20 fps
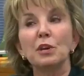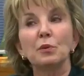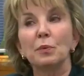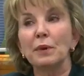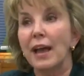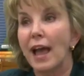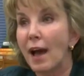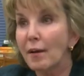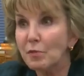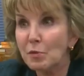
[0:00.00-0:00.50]
think
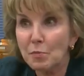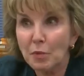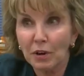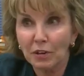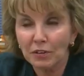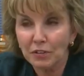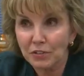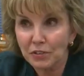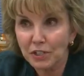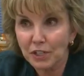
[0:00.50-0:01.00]
we have a
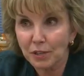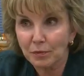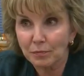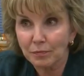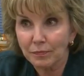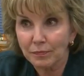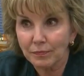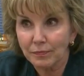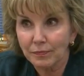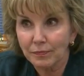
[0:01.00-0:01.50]
partnership.
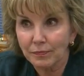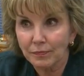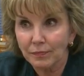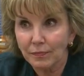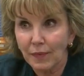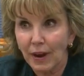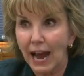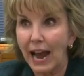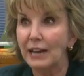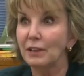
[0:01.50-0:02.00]

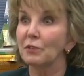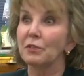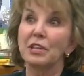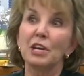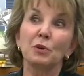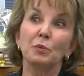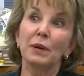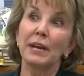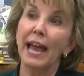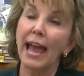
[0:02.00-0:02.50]
I don't
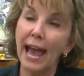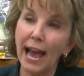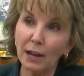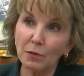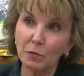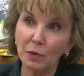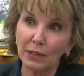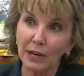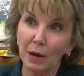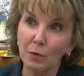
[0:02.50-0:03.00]
think we
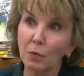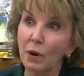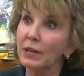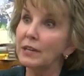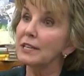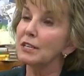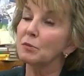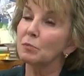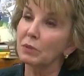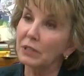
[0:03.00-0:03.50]
had one. I
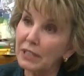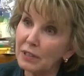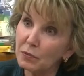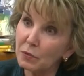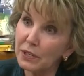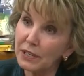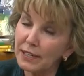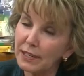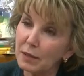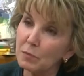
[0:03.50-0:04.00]
wanted to believe
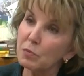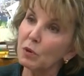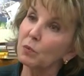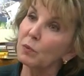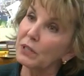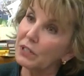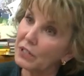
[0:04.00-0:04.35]
we did, but